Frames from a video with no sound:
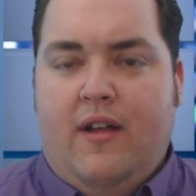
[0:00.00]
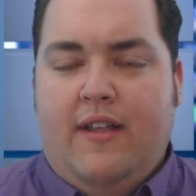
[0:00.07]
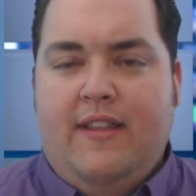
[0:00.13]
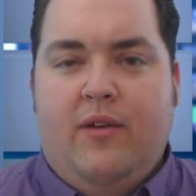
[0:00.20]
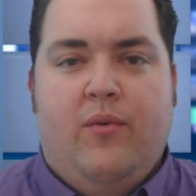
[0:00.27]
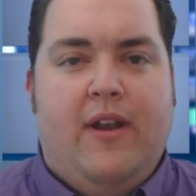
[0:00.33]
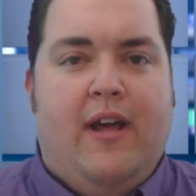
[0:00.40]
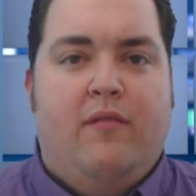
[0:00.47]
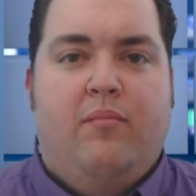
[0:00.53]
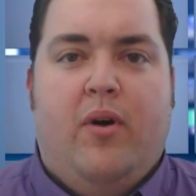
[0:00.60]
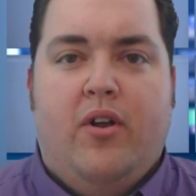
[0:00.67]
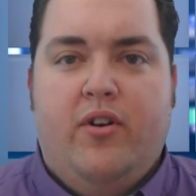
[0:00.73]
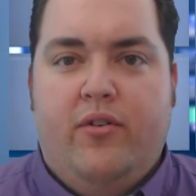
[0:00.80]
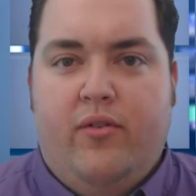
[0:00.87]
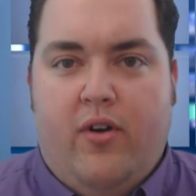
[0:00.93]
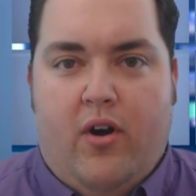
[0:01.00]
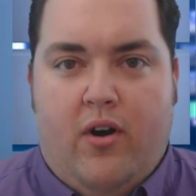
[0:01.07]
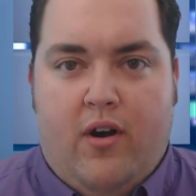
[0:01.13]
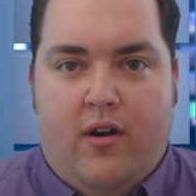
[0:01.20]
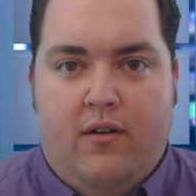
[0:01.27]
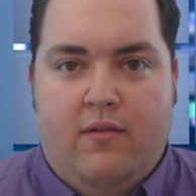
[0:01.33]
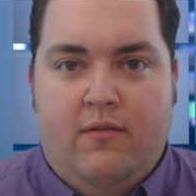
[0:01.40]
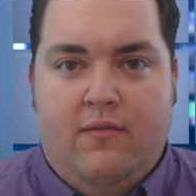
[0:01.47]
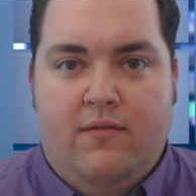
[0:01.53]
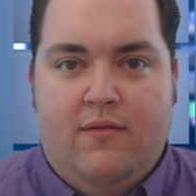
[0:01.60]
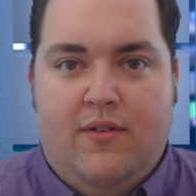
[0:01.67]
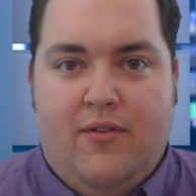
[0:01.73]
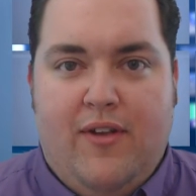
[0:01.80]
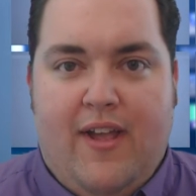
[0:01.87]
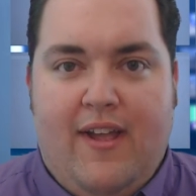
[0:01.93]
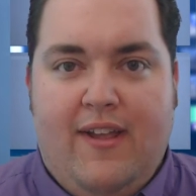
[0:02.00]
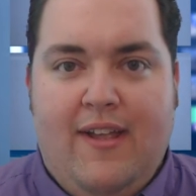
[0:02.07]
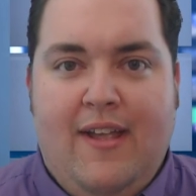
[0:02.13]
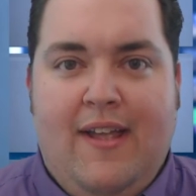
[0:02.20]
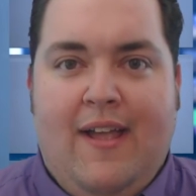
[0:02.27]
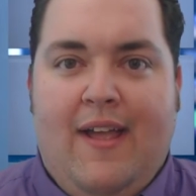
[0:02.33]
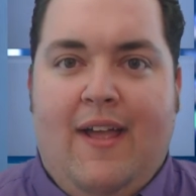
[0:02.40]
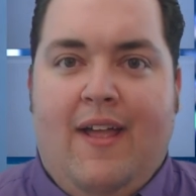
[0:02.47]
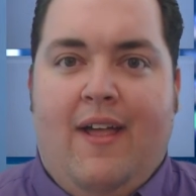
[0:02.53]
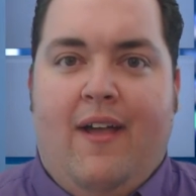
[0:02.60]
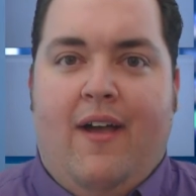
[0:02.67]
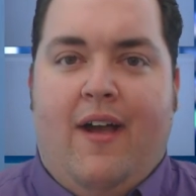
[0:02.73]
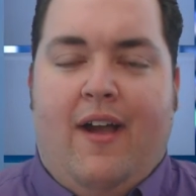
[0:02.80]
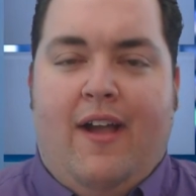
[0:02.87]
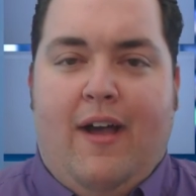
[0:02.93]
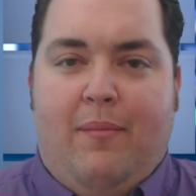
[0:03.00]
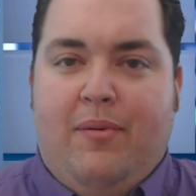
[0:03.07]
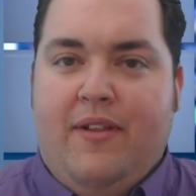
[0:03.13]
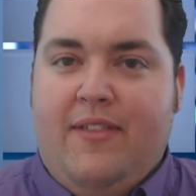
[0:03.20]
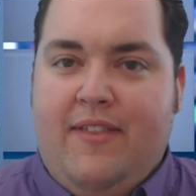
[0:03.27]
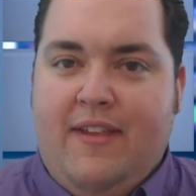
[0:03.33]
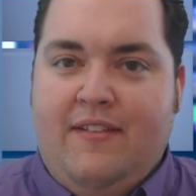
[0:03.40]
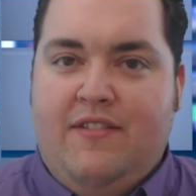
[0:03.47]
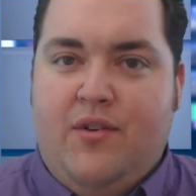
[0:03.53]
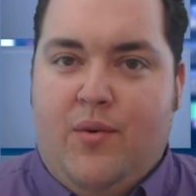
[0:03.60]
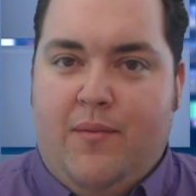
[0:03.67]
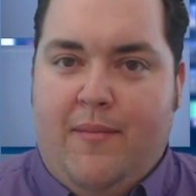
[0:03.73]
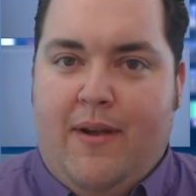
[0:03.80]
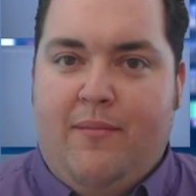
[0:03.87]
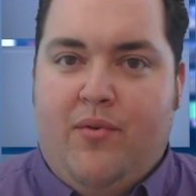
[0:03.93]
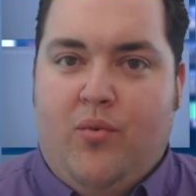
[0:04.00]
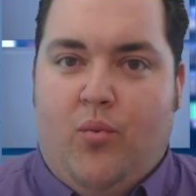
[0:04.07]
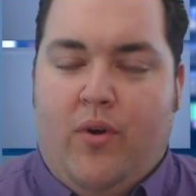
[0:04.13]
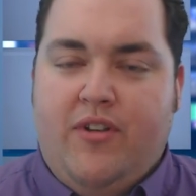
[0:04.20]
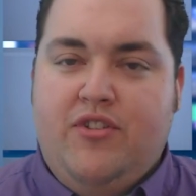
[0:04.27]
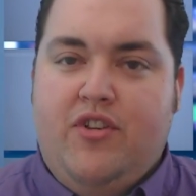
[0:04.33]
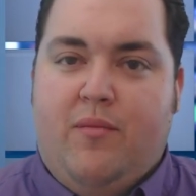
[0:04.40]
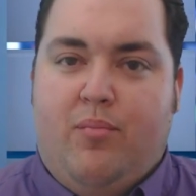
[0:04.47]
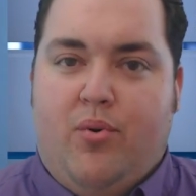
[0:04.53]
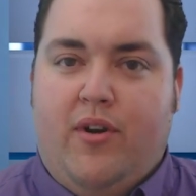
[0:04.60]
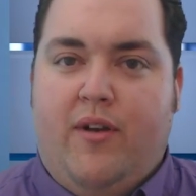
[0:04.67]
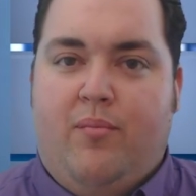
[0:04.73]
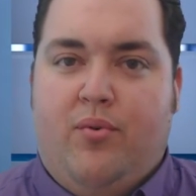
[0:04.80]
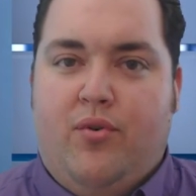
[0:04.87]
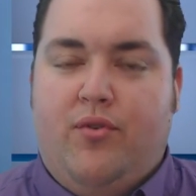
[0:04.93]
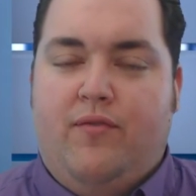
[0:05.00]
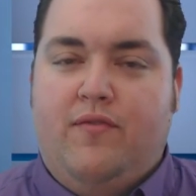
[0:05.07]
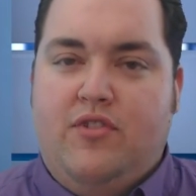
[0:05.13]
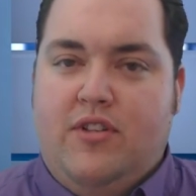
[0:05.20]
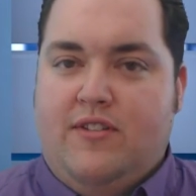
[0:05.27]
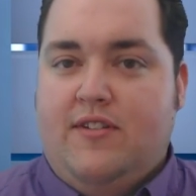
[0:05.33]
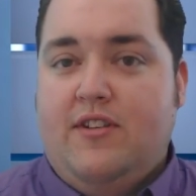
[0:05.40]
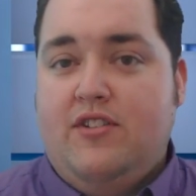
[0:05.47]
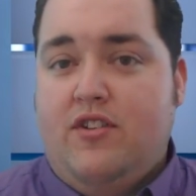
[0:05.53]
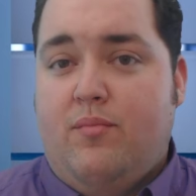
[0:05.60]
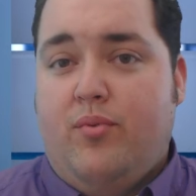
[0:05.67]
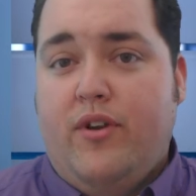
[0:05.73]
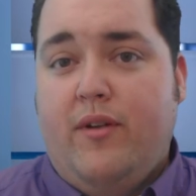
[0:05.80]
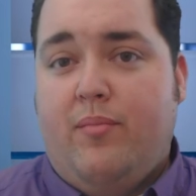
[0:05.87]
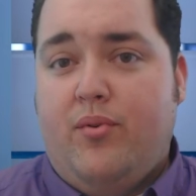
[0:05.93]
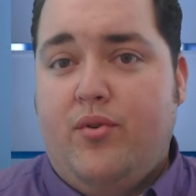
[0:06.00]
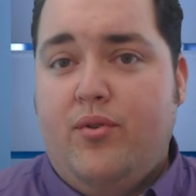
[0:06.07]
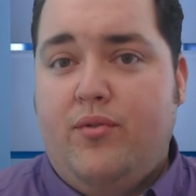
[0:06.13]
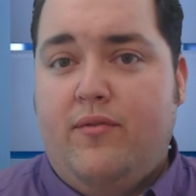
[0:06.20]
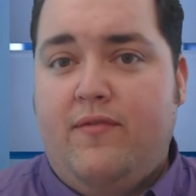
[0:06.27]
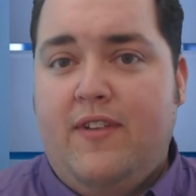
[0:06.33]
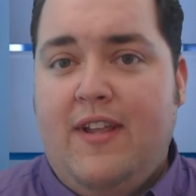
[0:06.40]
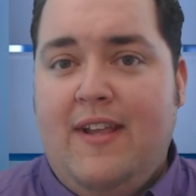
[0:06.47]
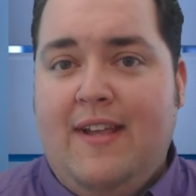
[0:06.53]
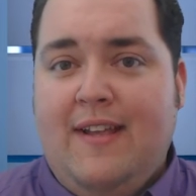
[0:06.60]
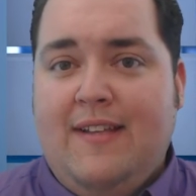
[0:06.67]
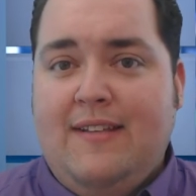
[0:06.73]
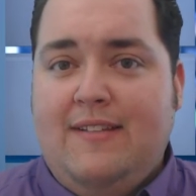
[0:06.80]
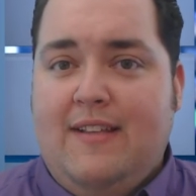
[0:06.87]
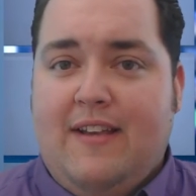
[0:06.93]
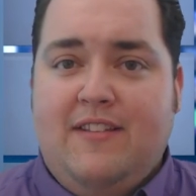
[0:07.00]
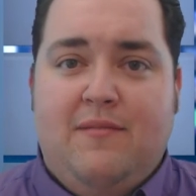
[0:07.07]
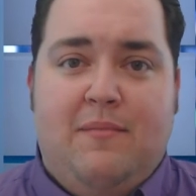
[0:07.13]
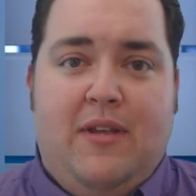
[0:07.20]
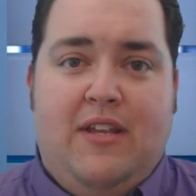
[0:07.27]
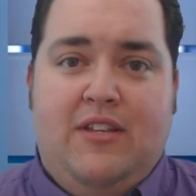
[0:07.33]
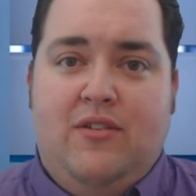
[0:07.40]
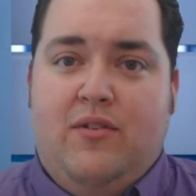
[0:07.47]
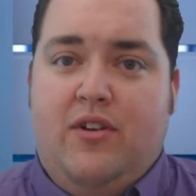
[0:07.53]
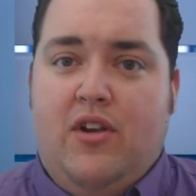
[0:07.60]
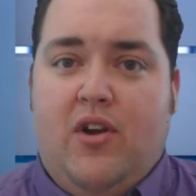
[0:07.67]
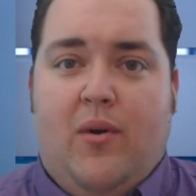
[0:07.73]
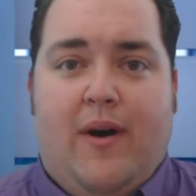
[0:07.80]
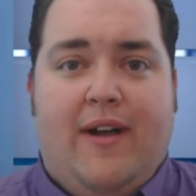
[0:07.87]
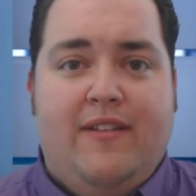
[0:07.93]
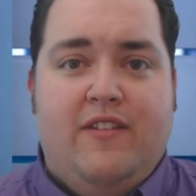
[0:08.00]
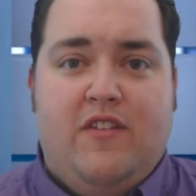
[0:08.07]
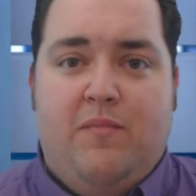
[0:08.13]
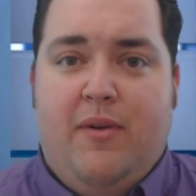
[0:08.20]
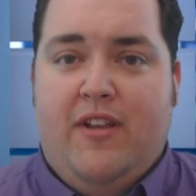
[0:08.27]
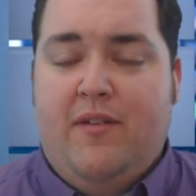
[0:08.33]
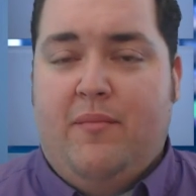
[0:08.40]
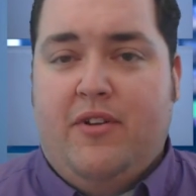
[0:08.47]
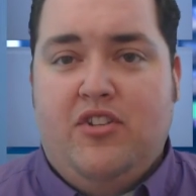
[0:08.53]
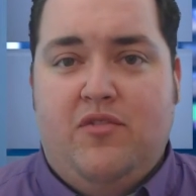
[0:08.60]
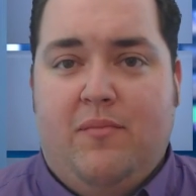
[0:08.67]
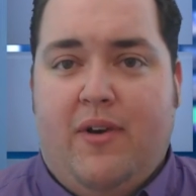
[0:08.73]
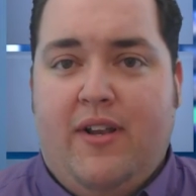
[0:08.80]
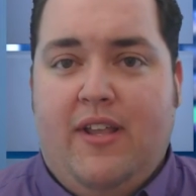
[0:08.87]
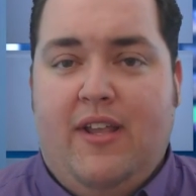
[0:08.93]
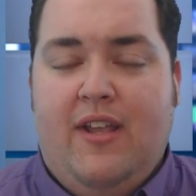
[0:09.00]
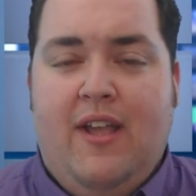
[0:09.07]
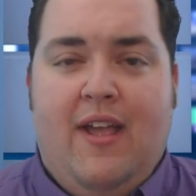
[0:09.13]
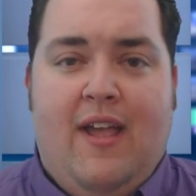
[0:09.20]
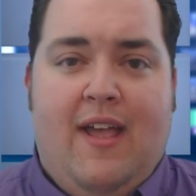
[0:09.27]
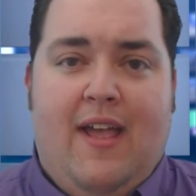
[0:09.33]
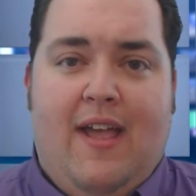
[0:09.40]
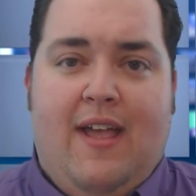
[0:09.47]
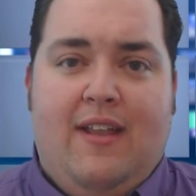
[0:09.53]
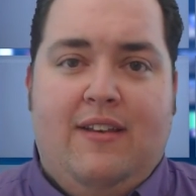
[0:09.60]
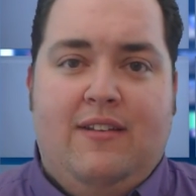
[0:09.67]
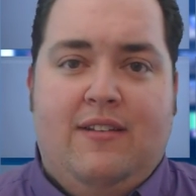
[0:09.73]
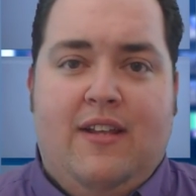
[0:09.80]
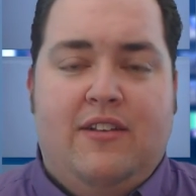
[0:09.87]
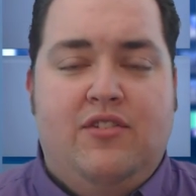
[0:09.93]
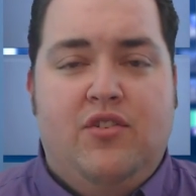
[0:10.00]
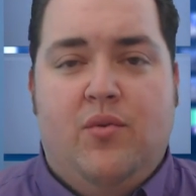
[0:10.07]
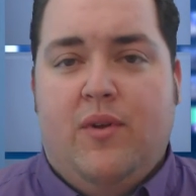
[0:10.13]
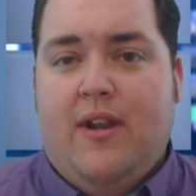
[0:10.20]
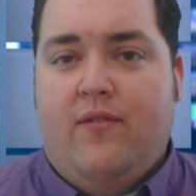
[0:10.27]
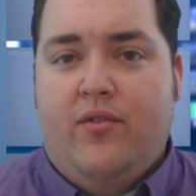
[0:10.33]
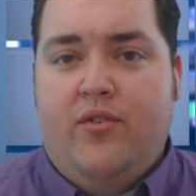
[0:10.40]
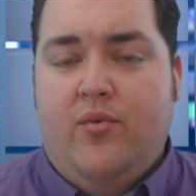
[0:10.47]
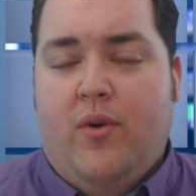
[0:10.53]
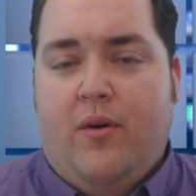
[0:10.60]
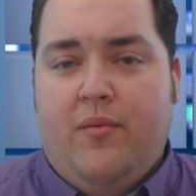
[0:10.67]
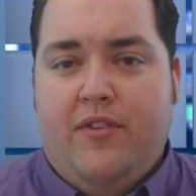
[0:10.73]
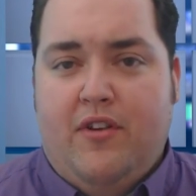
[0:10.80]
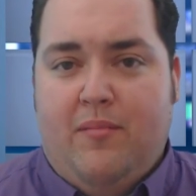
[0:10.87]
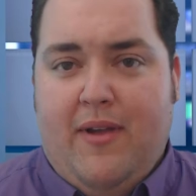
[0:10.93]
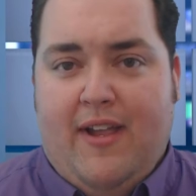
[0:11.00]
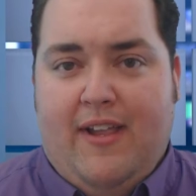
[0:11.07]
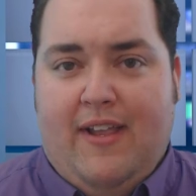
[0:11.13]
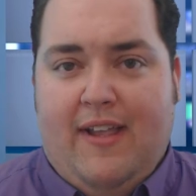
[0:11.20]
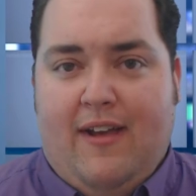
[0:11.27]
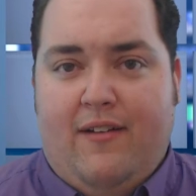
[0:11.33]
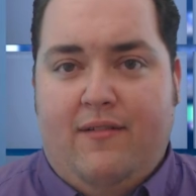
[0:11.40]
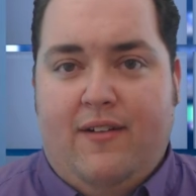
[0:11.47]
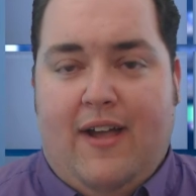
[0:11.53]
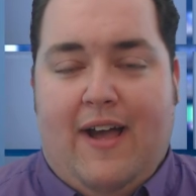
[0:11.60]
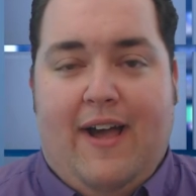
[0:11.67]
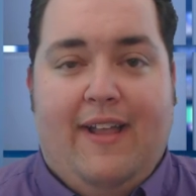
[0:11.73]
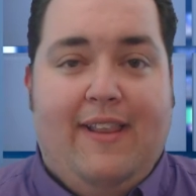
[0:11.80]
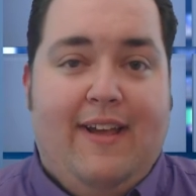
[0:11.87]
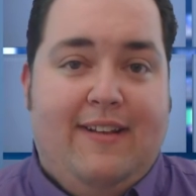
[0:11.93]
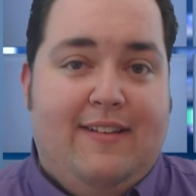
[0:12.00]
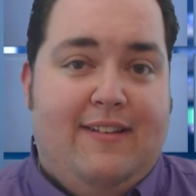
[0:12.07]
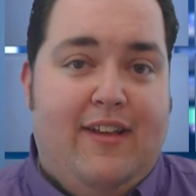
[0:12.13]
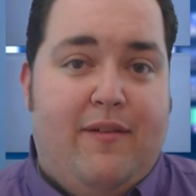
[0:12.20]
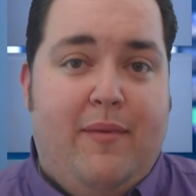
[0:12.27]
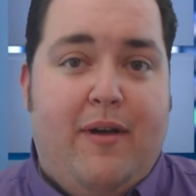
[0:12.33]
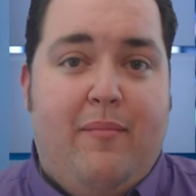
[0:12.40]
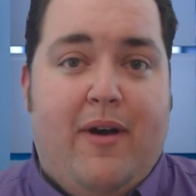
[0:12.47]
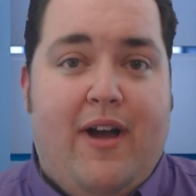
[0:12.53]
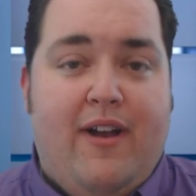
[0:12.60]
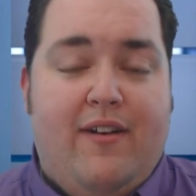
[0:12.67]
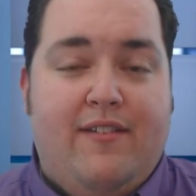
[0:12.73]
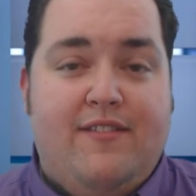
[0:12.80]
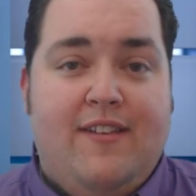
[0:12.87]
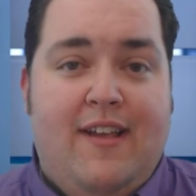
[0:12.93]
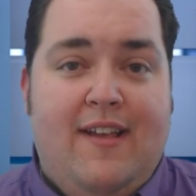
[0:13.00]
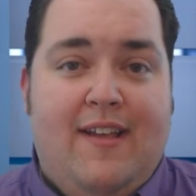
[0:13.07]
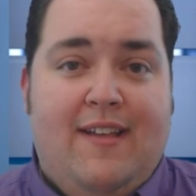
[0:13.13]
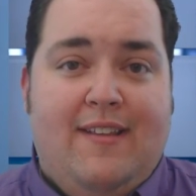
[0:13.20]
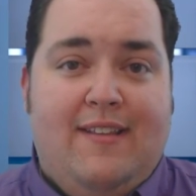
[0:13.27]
and they went out and bought a new car, okay? Couple of things to remember once you're pre-approved. Just because you're pre-approved doesn't mean you can go out and spend a bunch of money and do whatever you want with your bank account. I like to tell my buyers